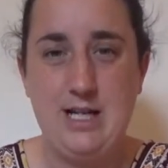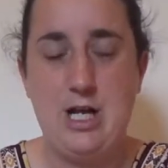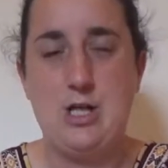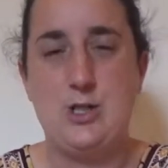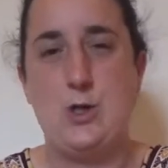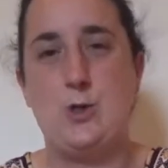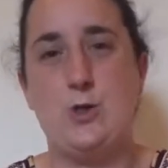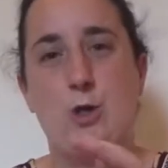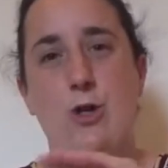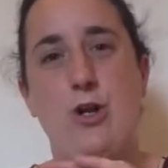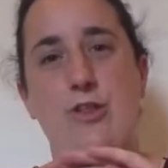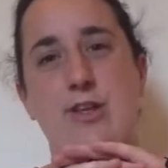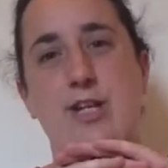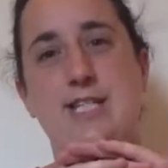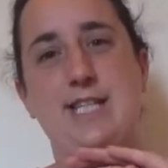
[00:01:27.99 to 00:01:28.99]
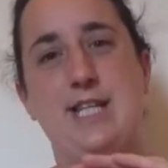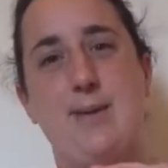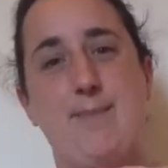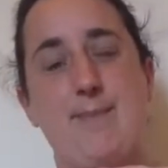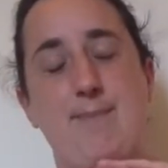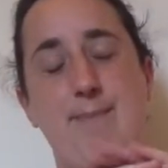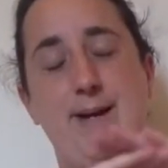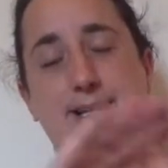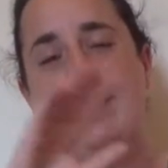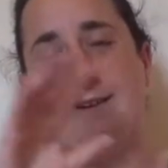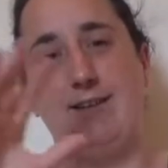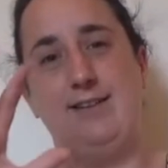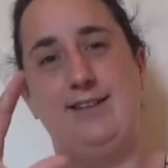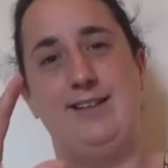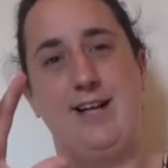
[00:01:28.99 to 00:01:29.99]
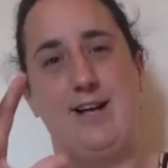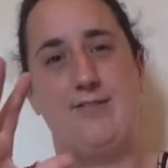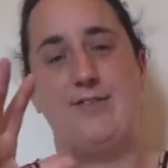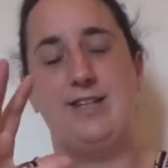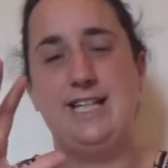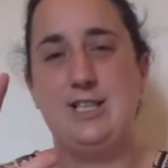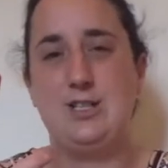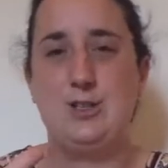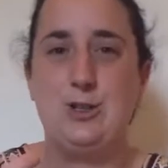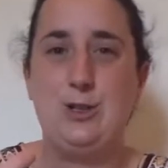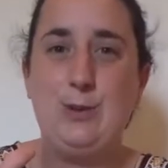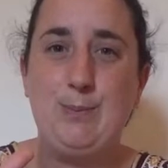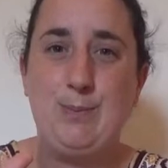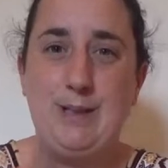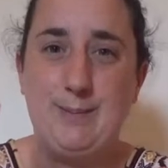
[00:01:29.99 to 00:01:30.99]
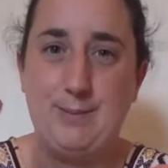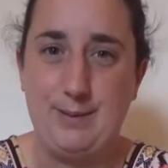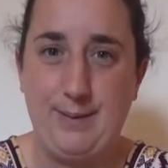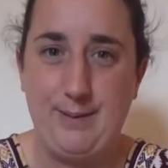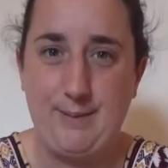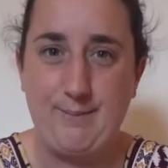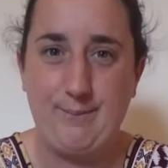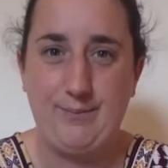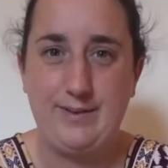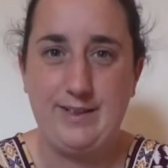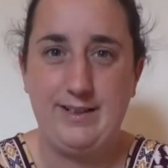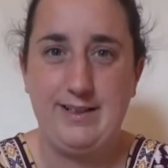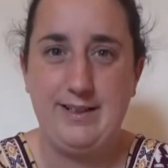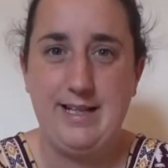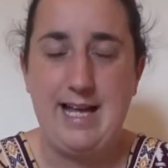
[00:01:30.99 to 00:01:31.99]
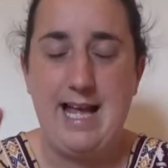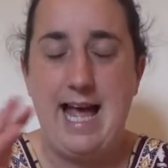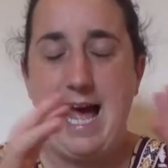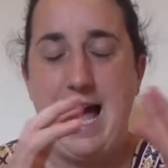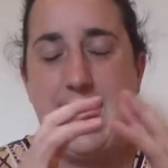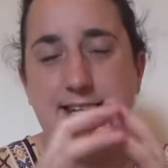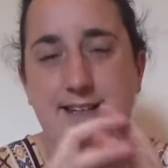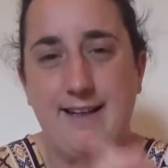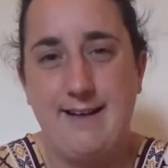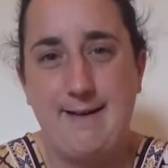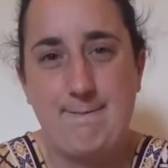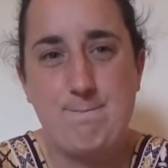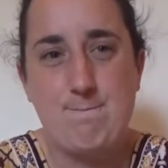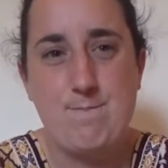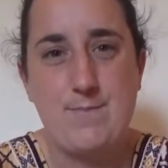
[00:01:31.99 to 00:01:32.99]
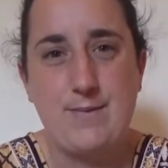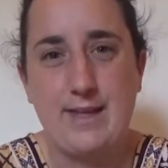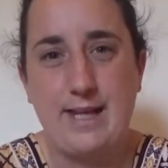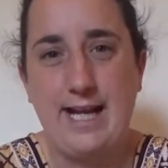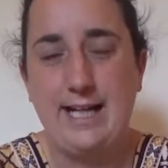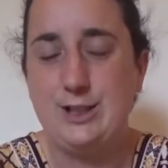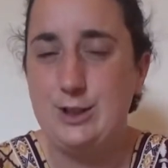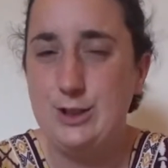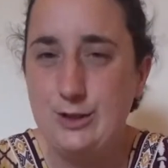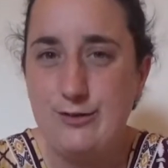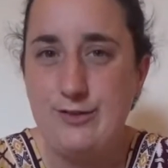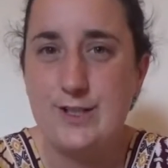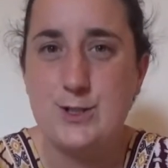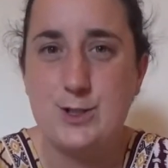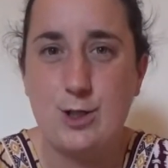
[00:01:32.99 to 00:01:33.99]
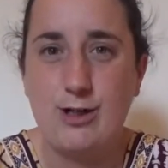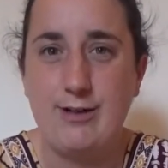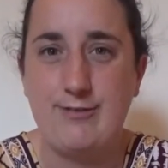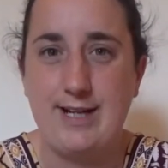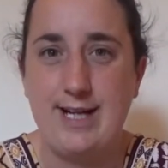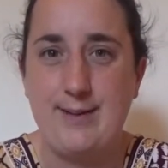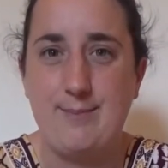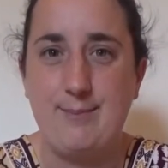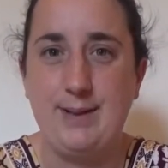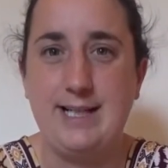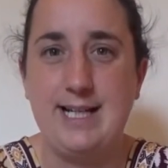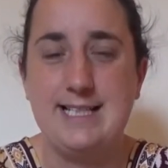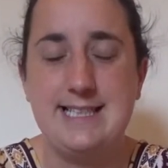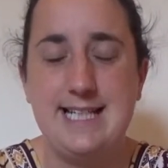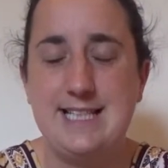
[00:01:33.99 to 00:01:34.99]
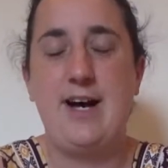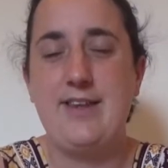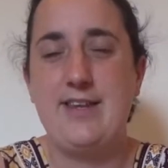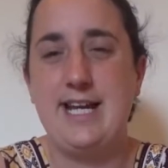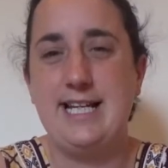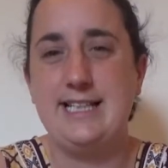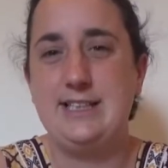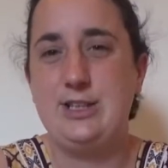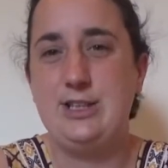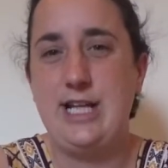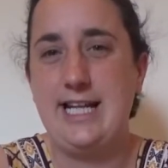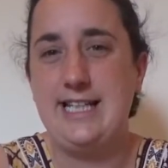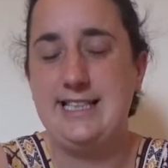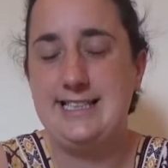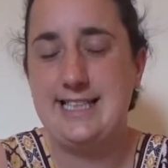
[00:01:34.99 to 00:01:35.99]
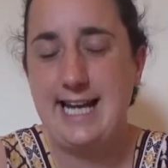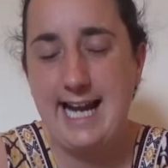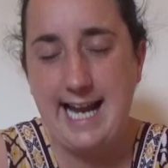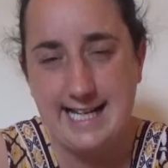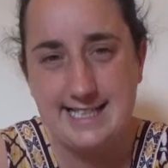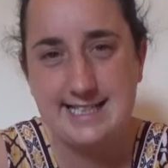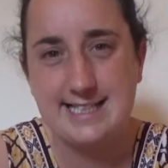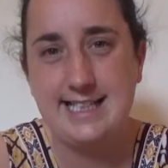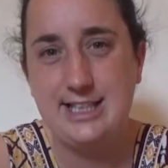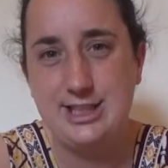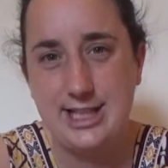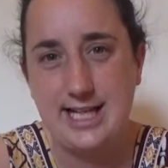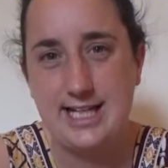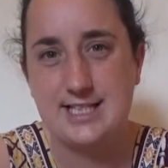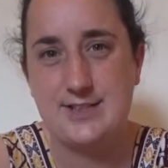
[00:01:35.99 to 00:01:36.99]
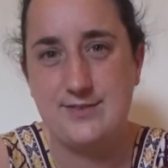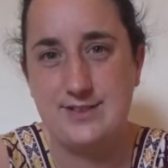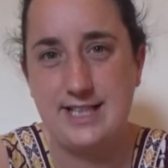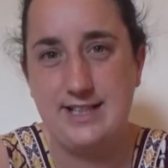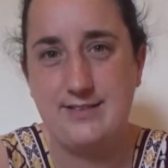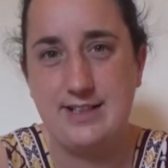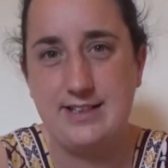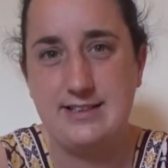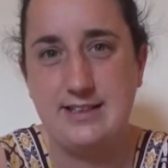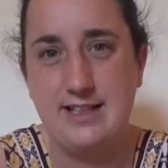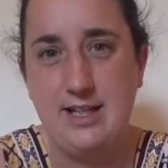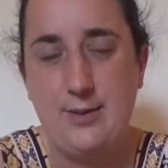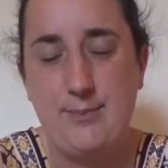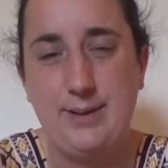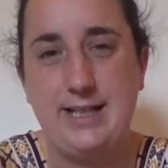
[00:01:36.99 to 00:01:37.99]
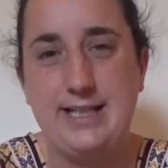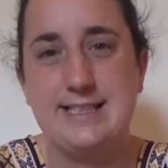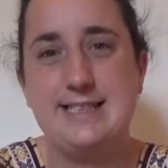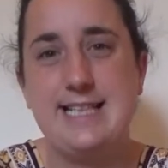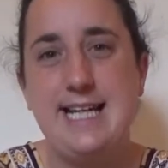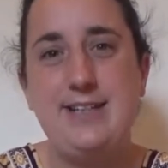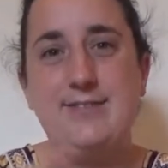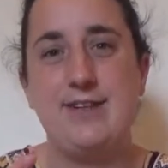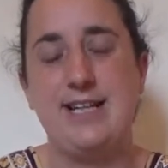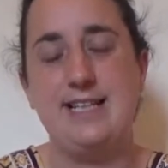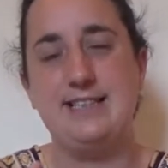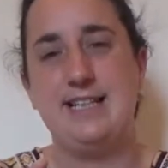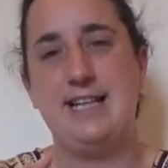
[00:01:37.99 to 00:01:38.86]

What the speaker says: So Jonathan is in the middle of these two people, and I do feel sorry for him because his father is intensely jealous of David, because David